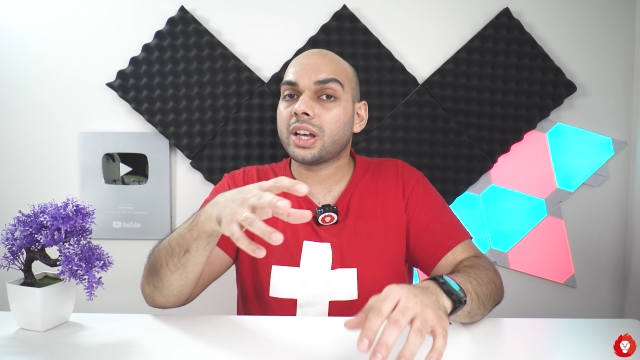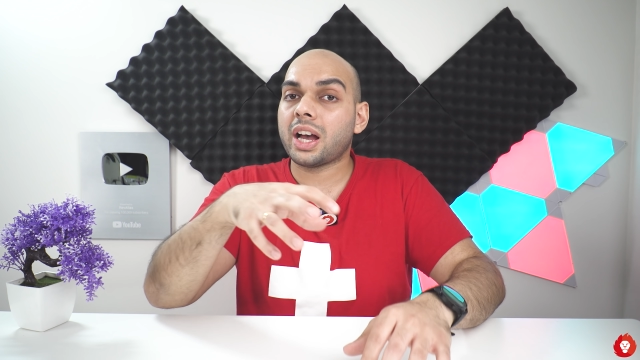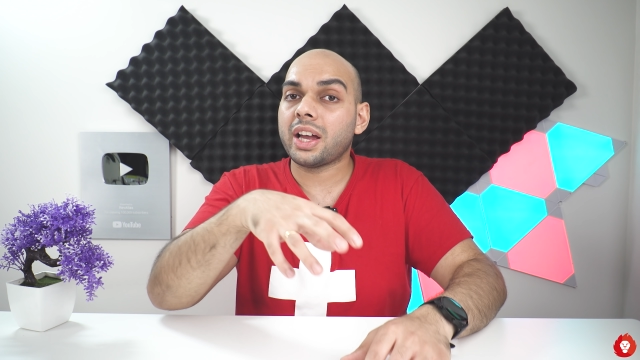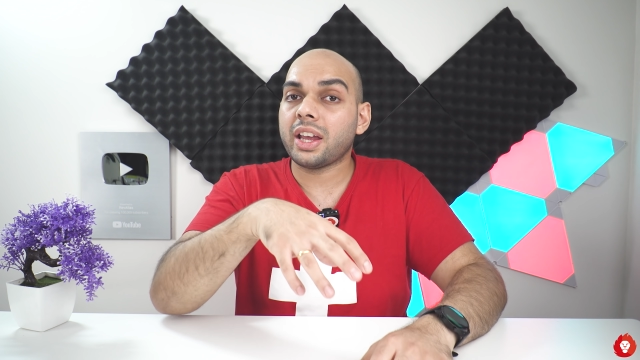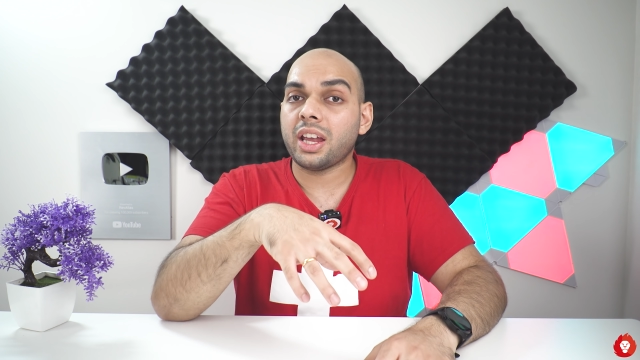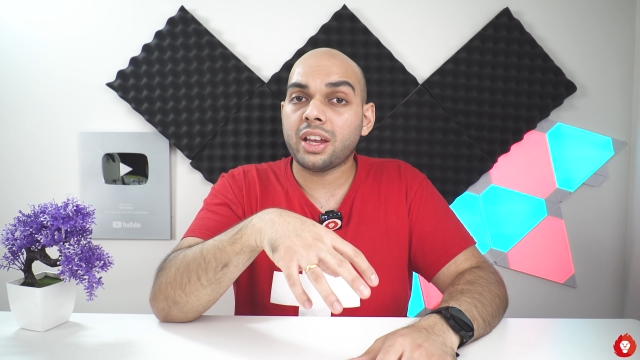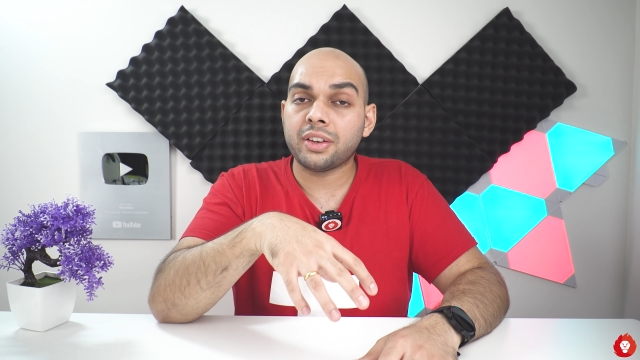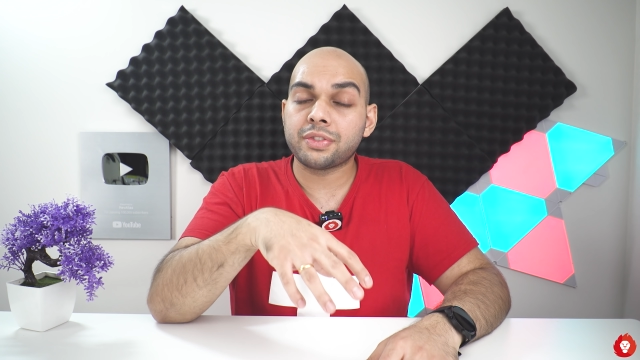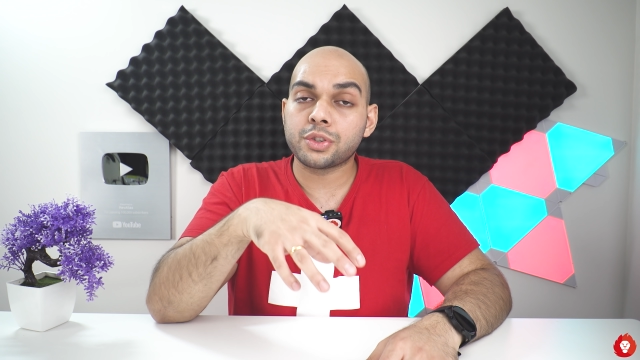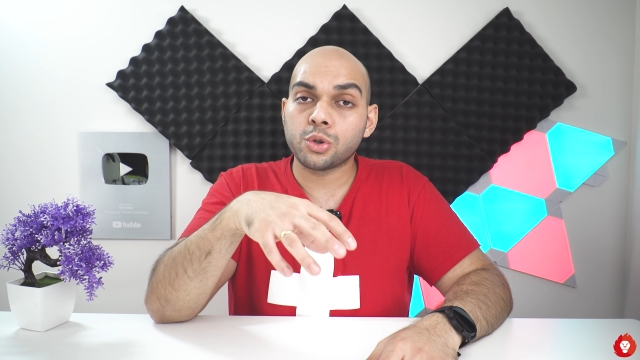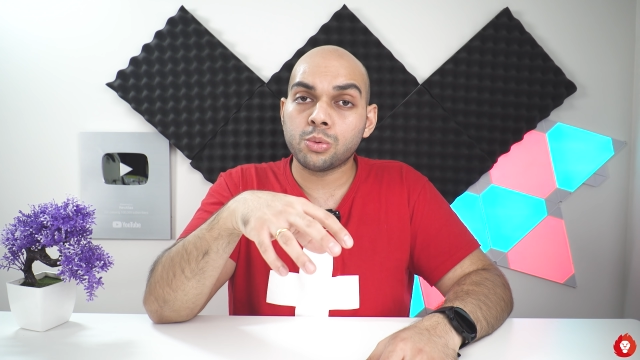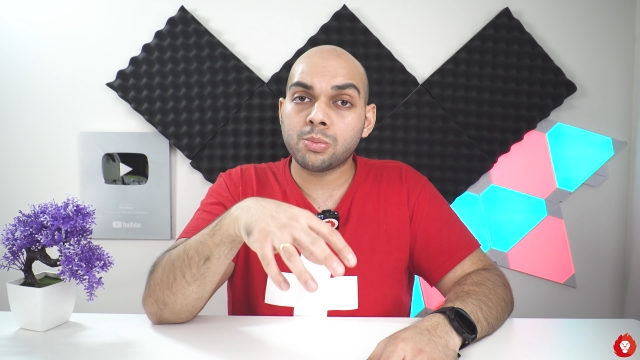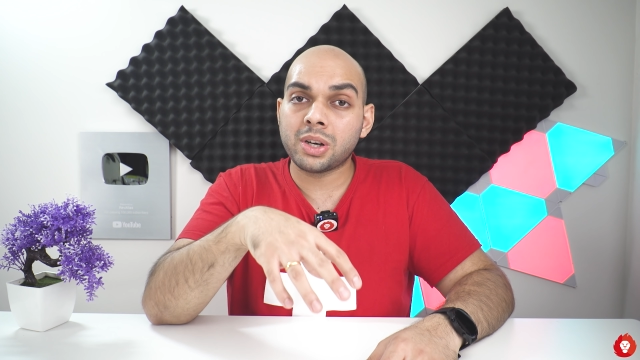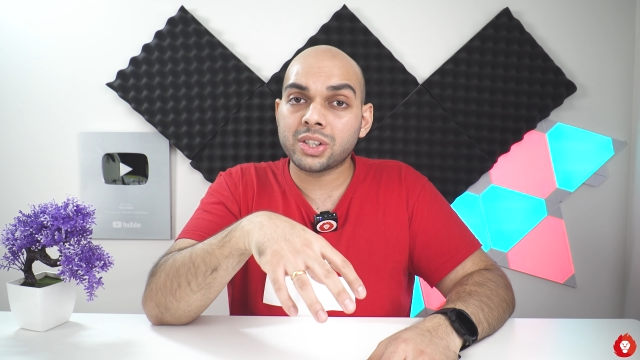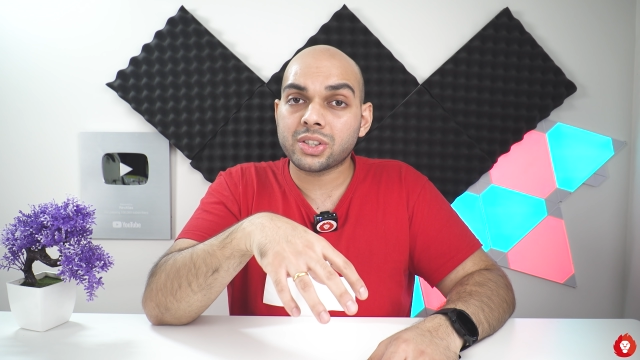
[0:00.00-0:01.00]
IAF
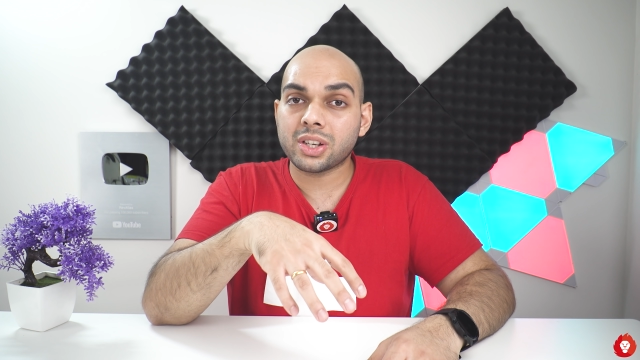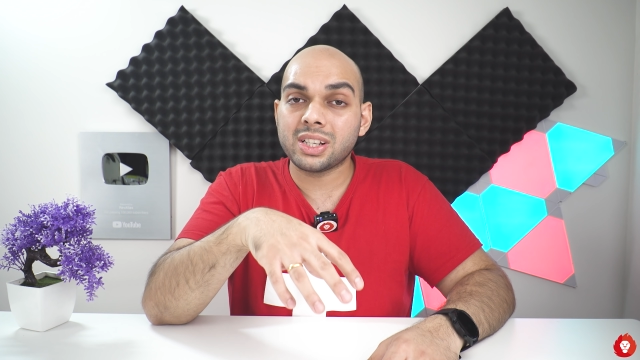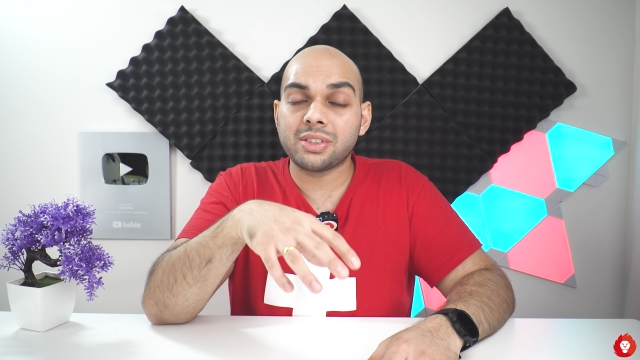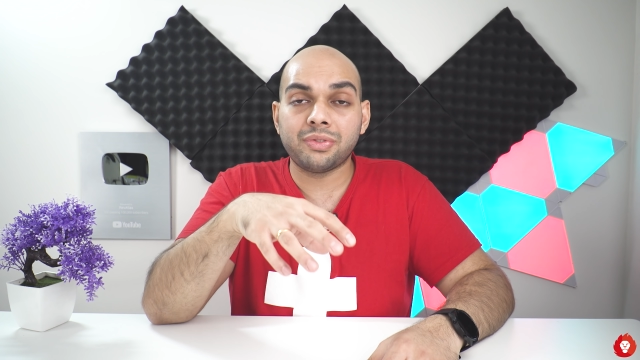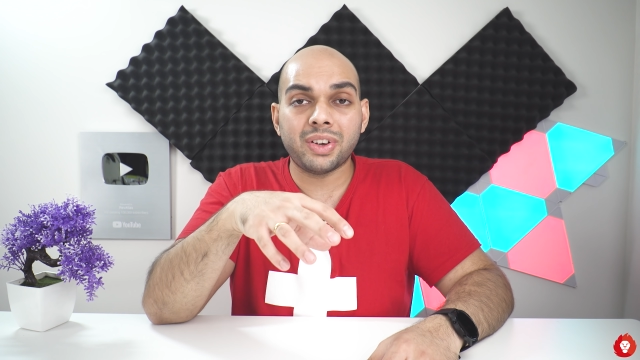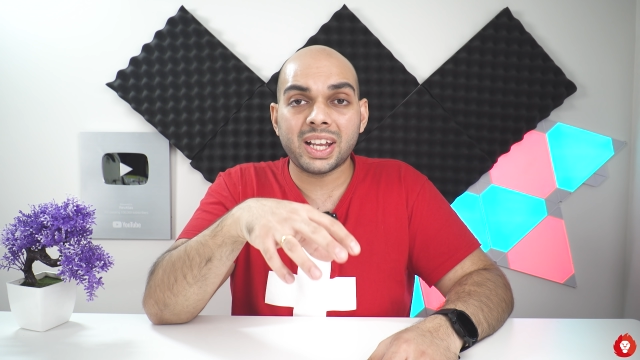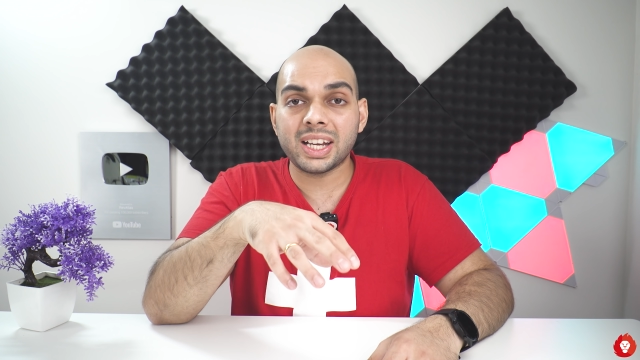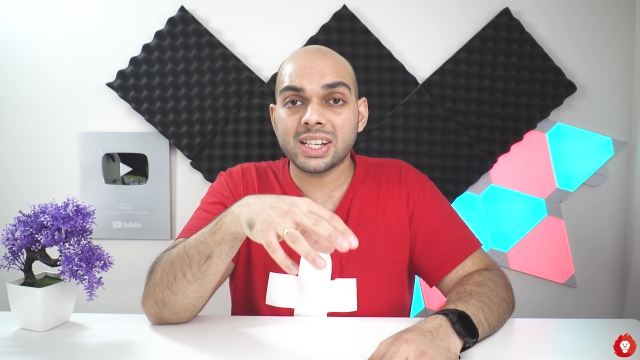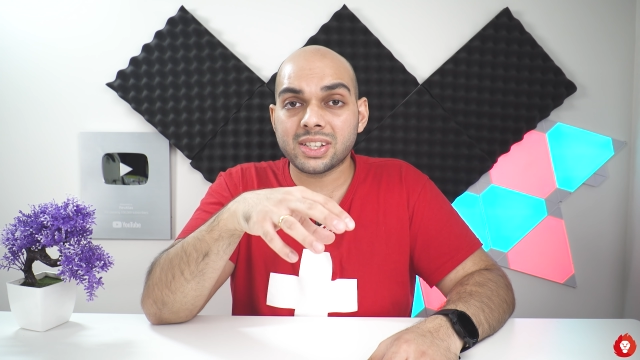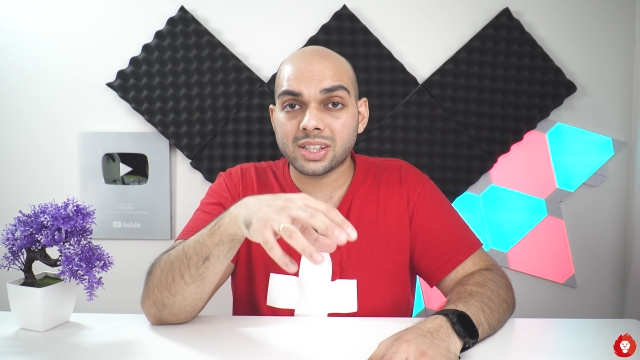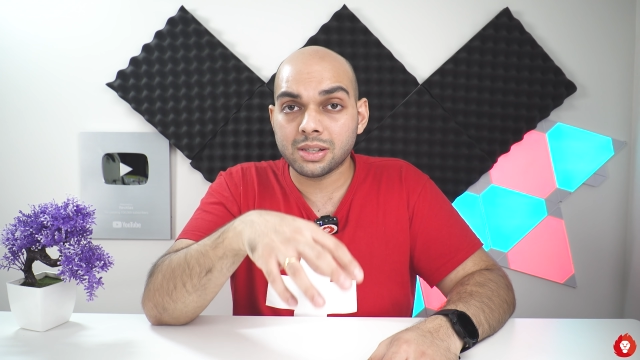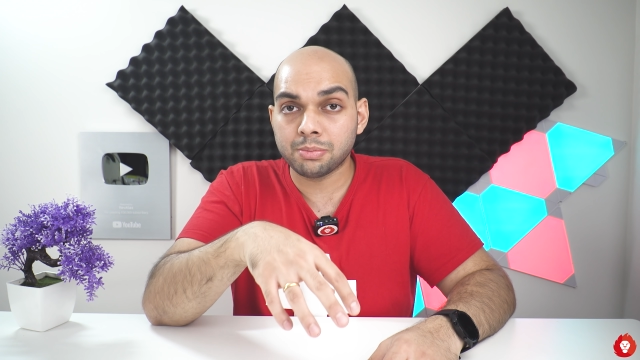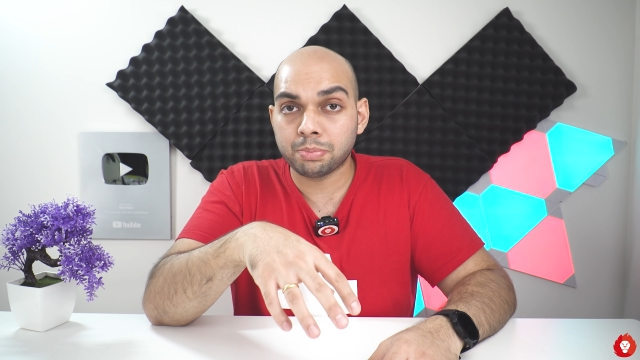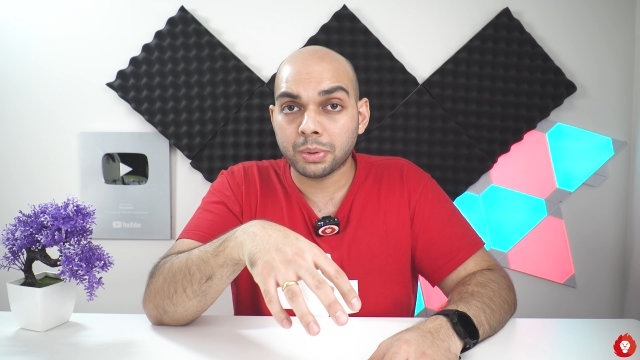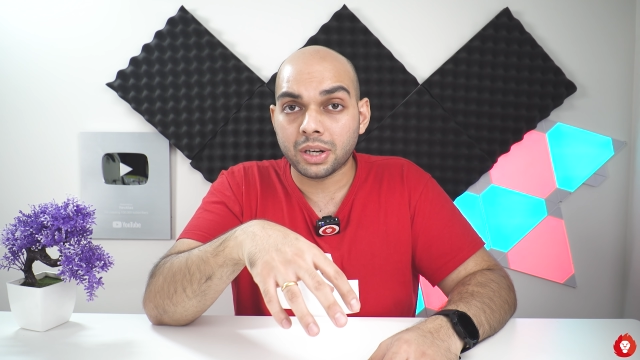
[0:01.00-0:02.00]
so much is very
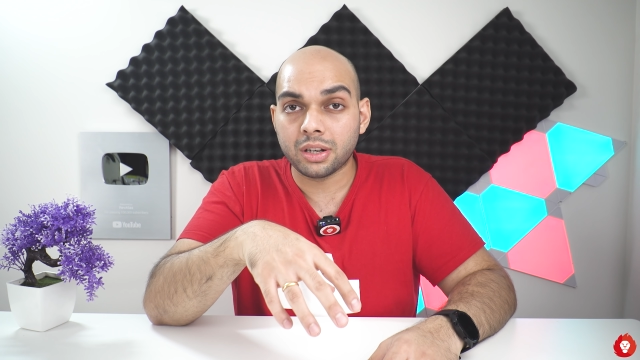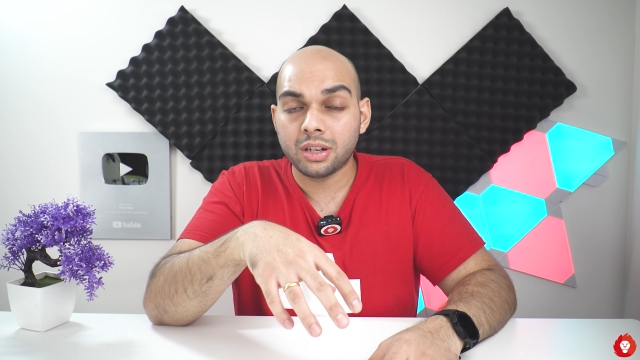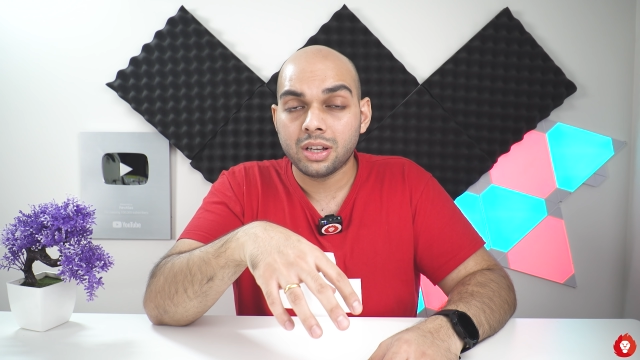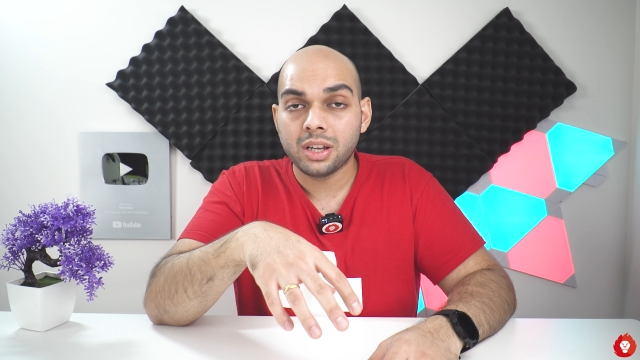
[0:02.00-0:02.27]
simple.